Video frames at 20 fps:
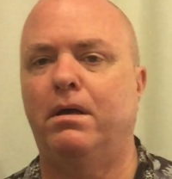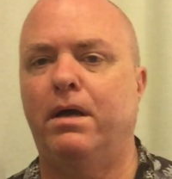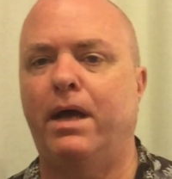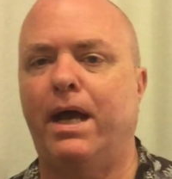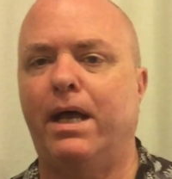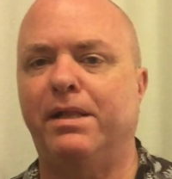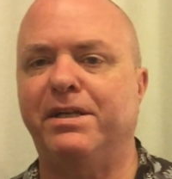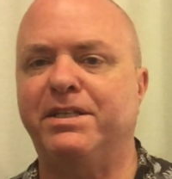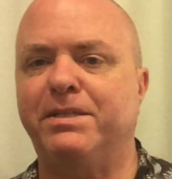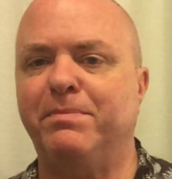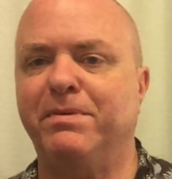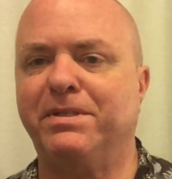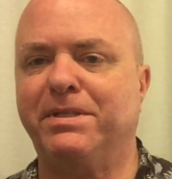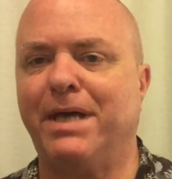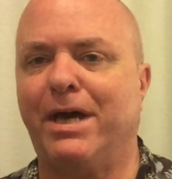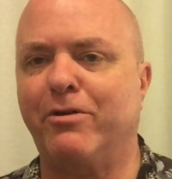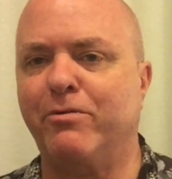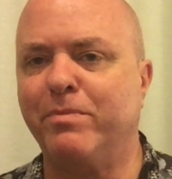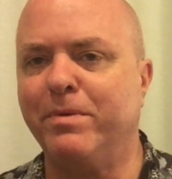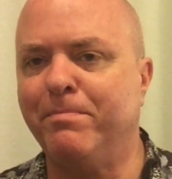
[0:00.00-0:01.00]
Ally Smith's
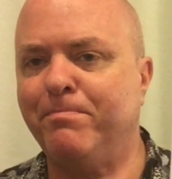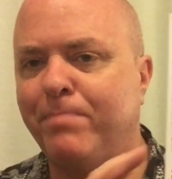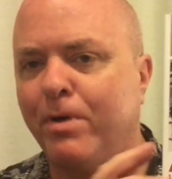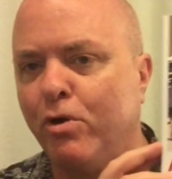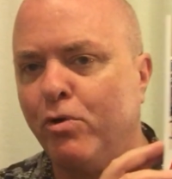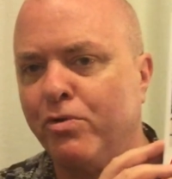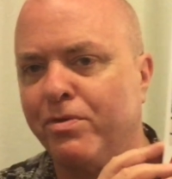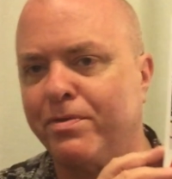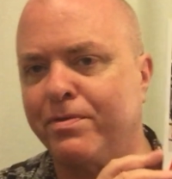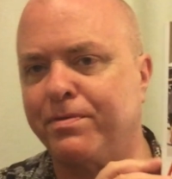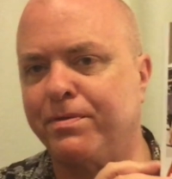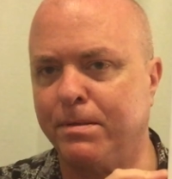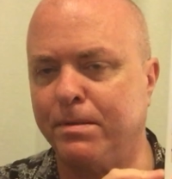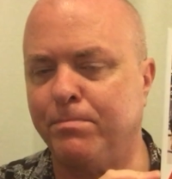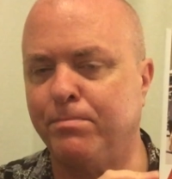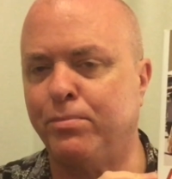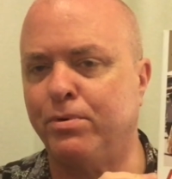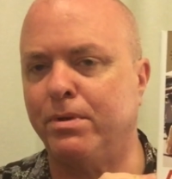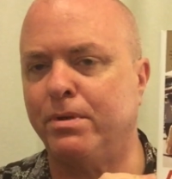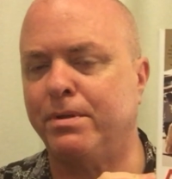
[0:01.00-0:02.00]
How to Be Both.
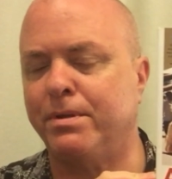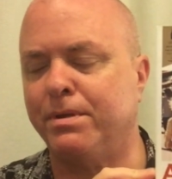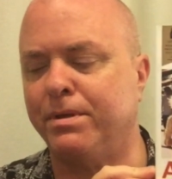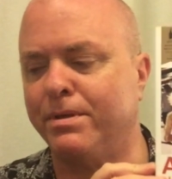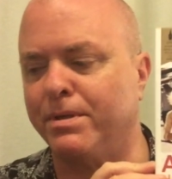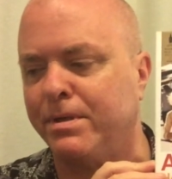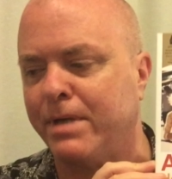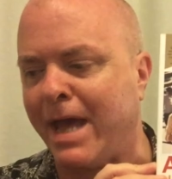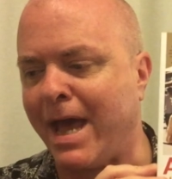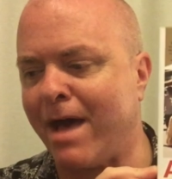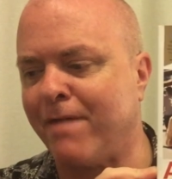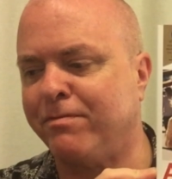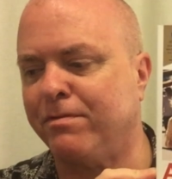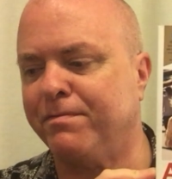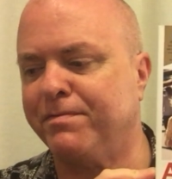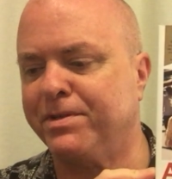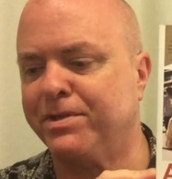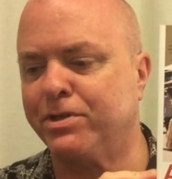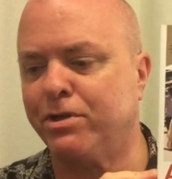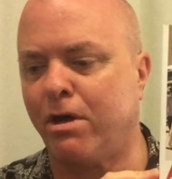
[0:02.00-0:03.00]
The half
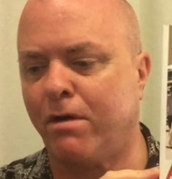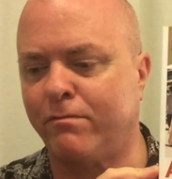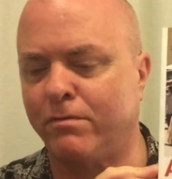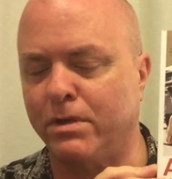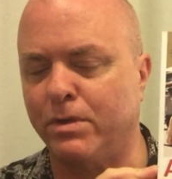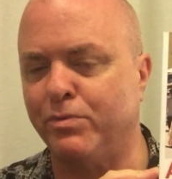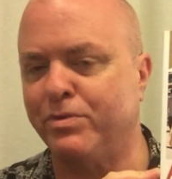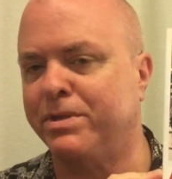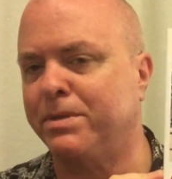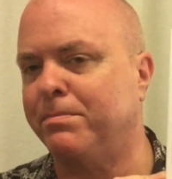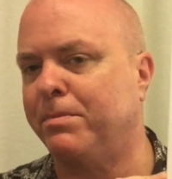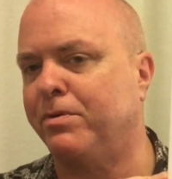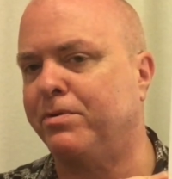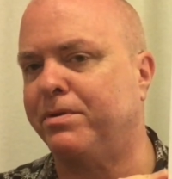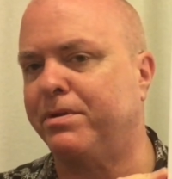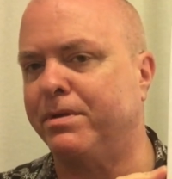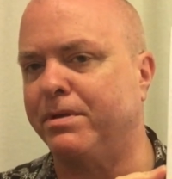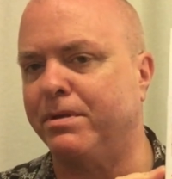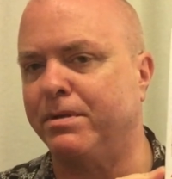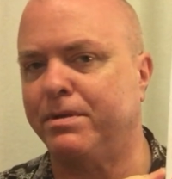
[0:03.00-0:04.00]
of this novel that was
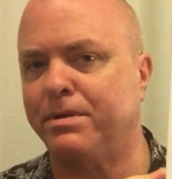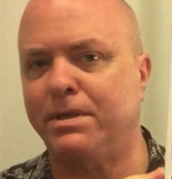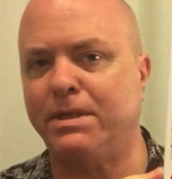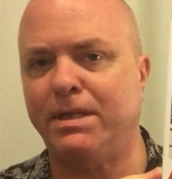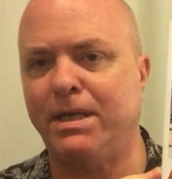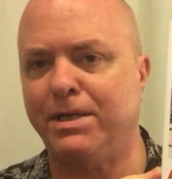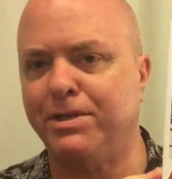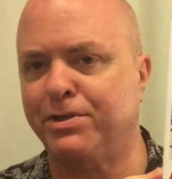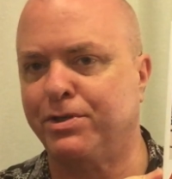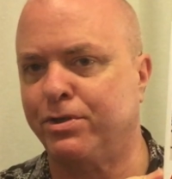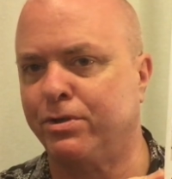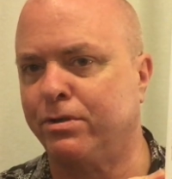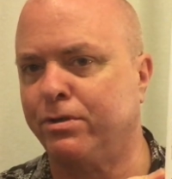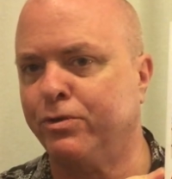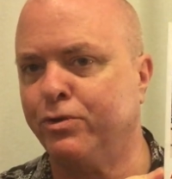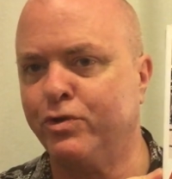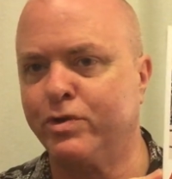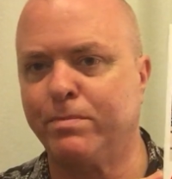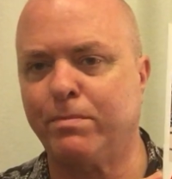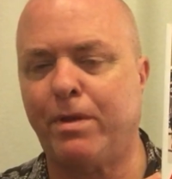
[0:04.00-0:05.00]
about the teenage girl
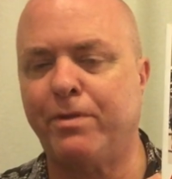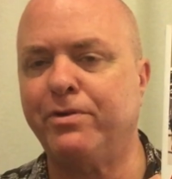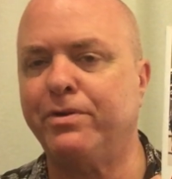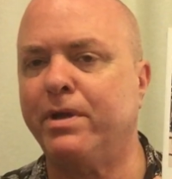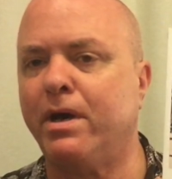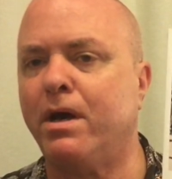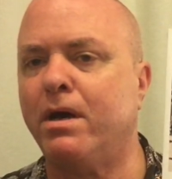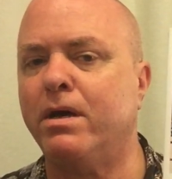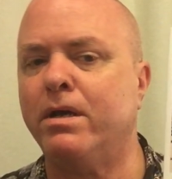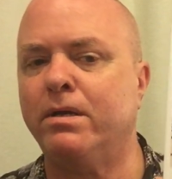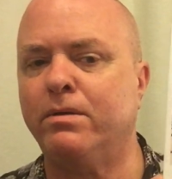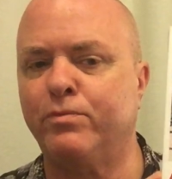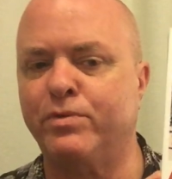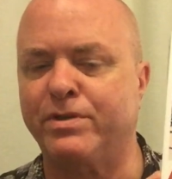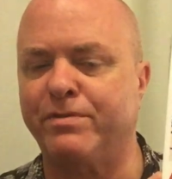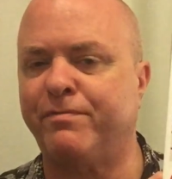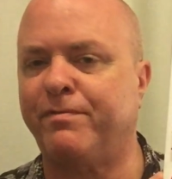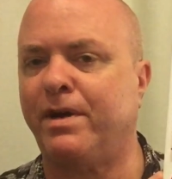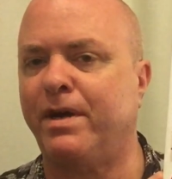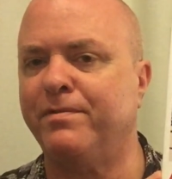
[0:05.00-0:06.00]
whose mother died was
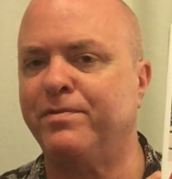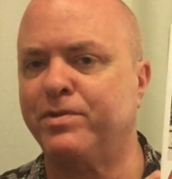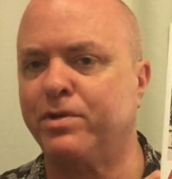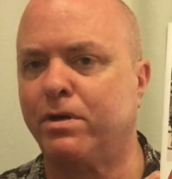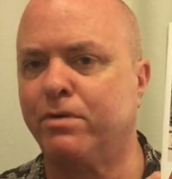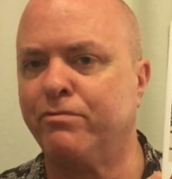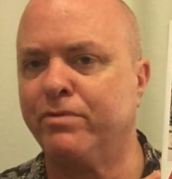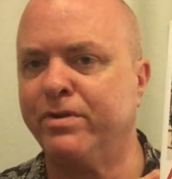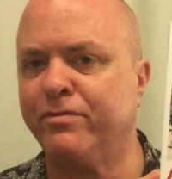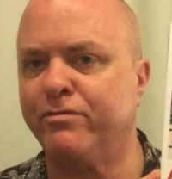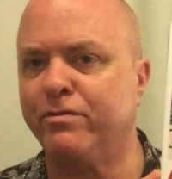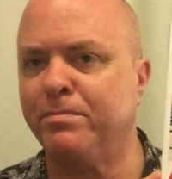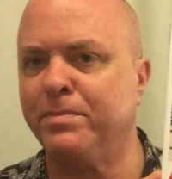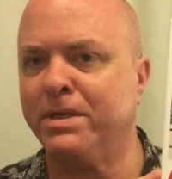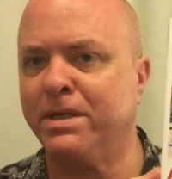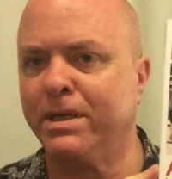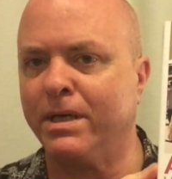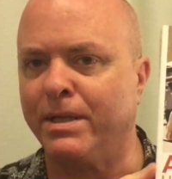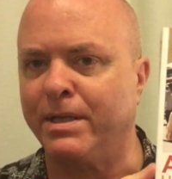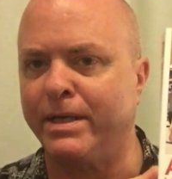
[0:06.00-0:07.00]
a 5-star read for
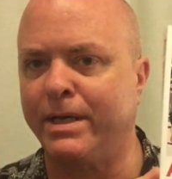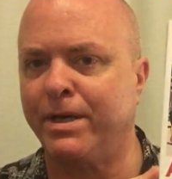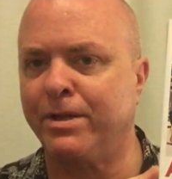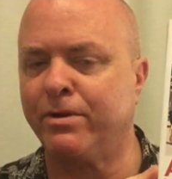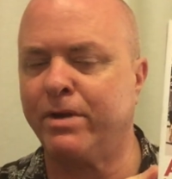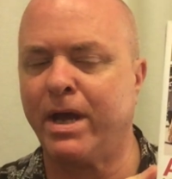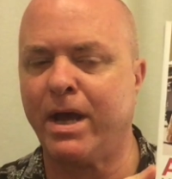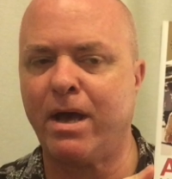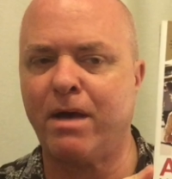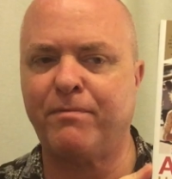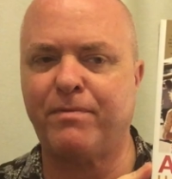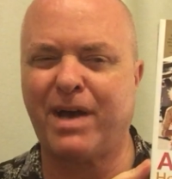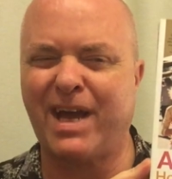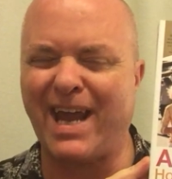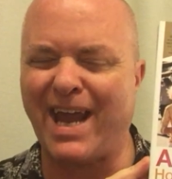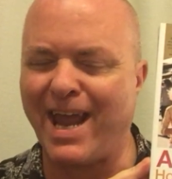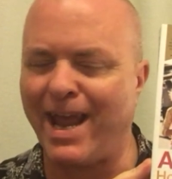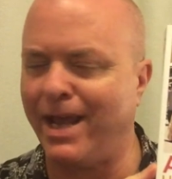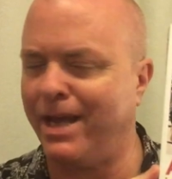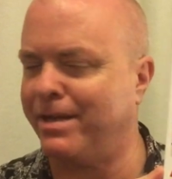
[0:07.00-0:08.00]
me, and the other half I
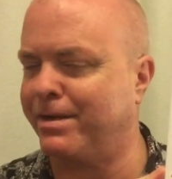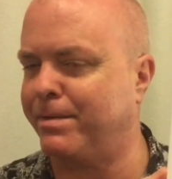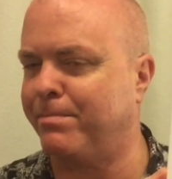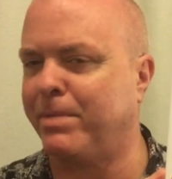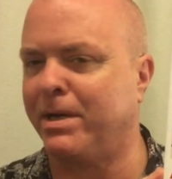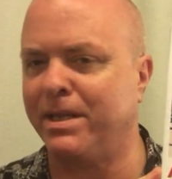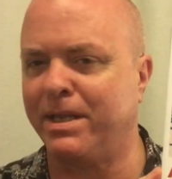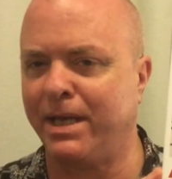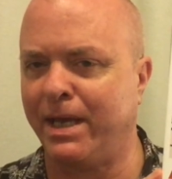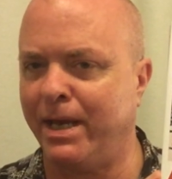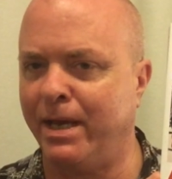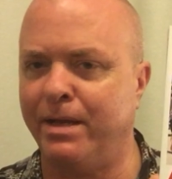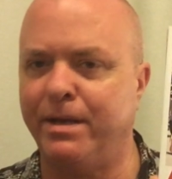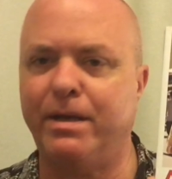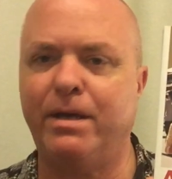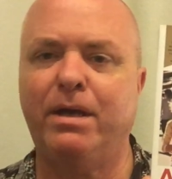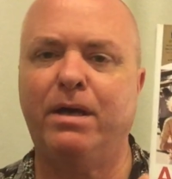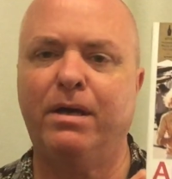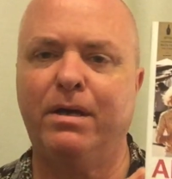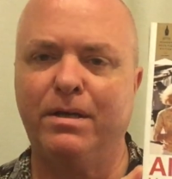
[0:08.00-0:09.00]
hated by the end.
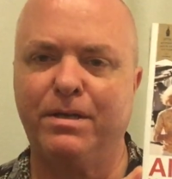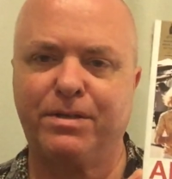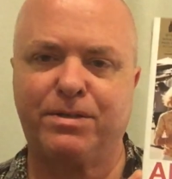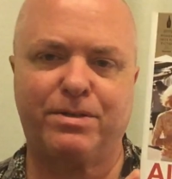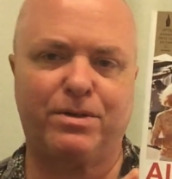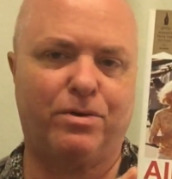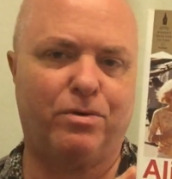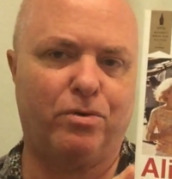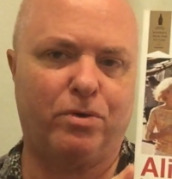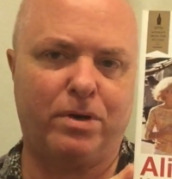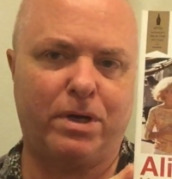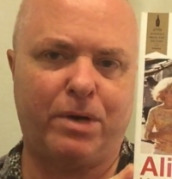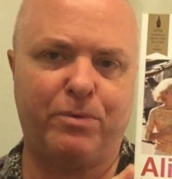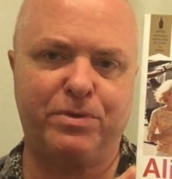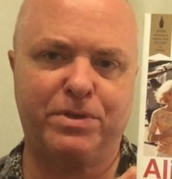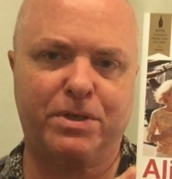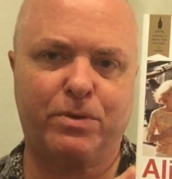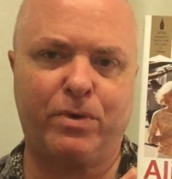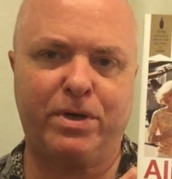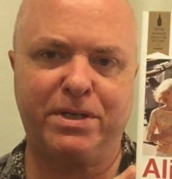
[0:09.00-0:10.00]
So I
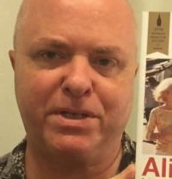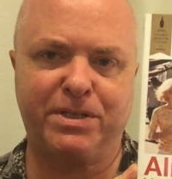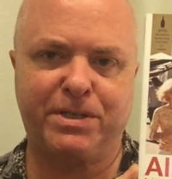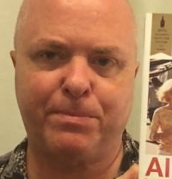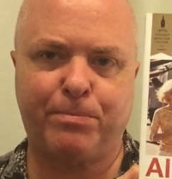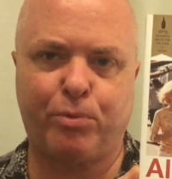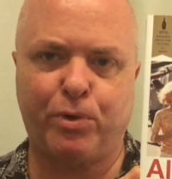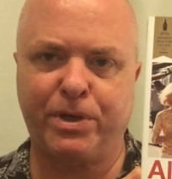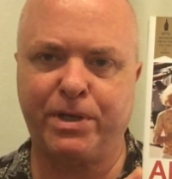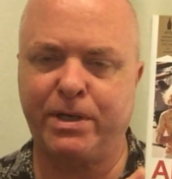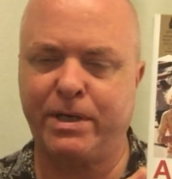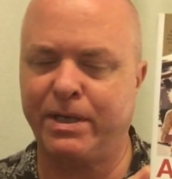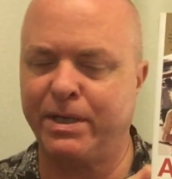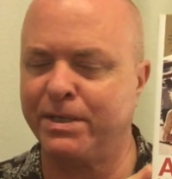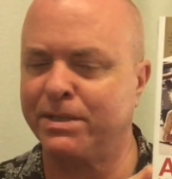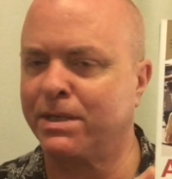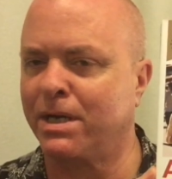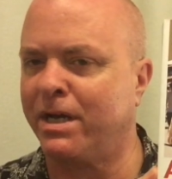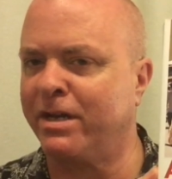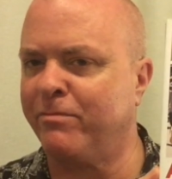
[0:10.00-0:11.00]
was quite disappointed, and
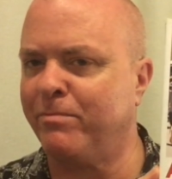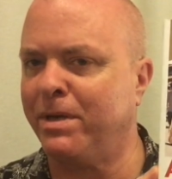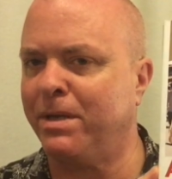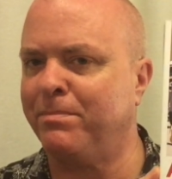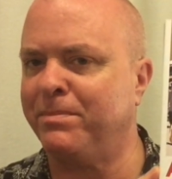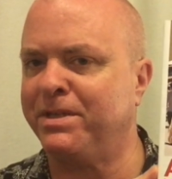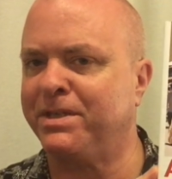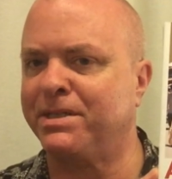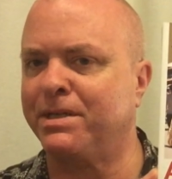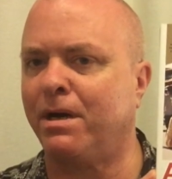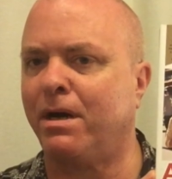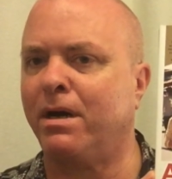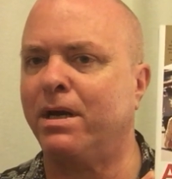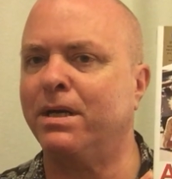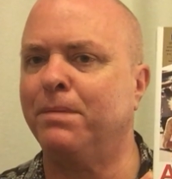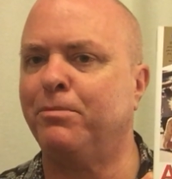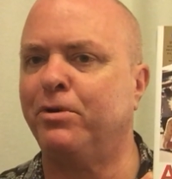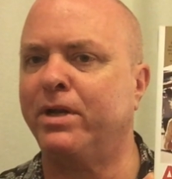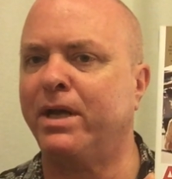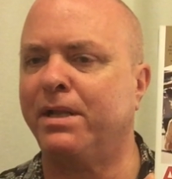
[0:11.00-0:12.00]
it's kind of made me shy
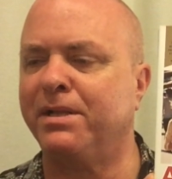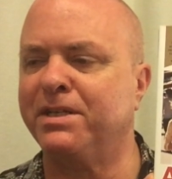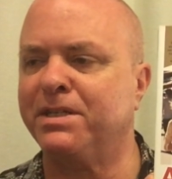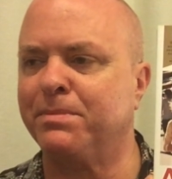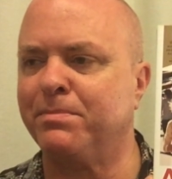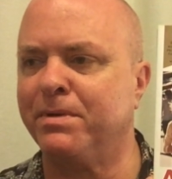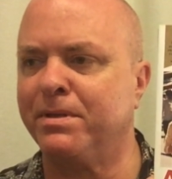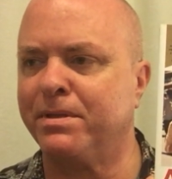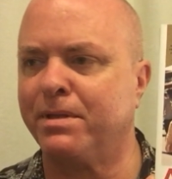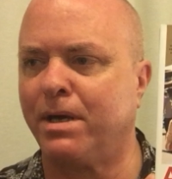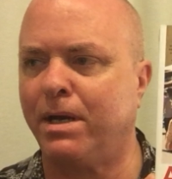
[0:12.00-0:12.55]
about Ally Smith.